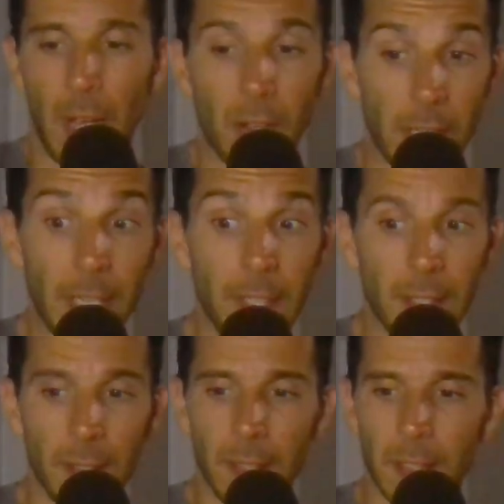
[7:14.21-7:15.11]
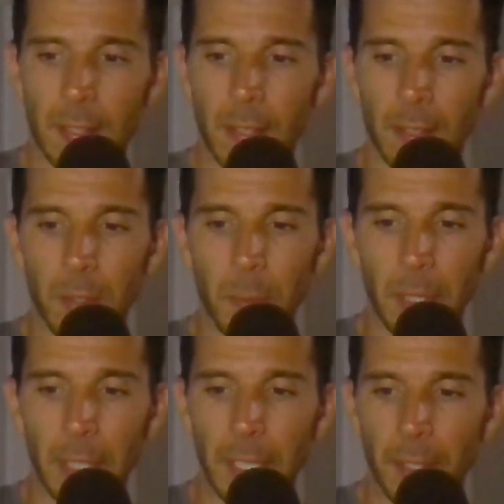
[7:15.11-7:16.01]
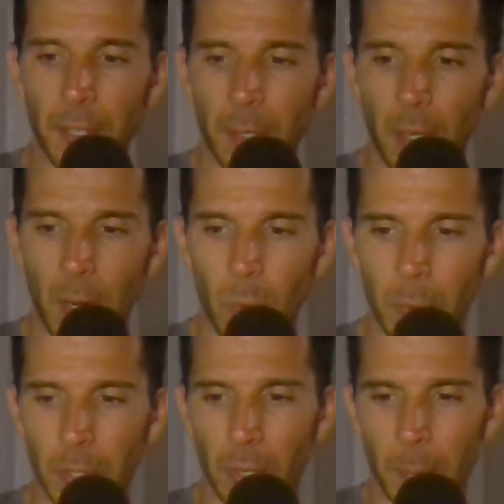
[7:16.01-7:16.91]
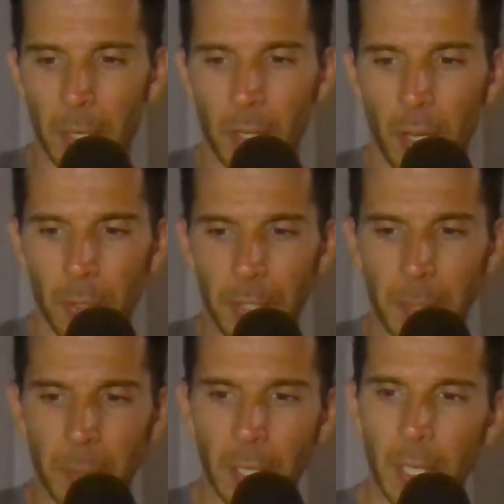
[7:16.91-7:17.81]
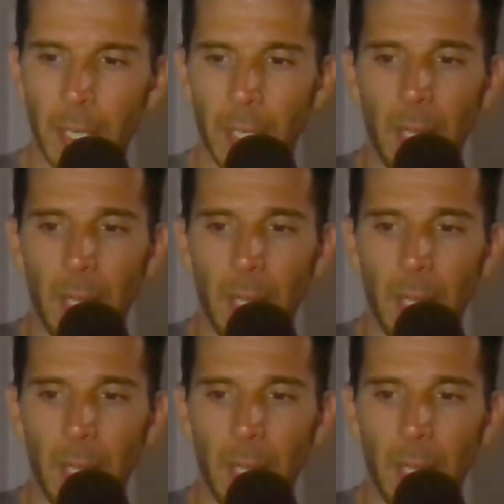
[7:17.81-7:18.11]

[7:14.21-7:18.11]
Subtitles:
I'll get into this a little bit later when we talk about coloring, but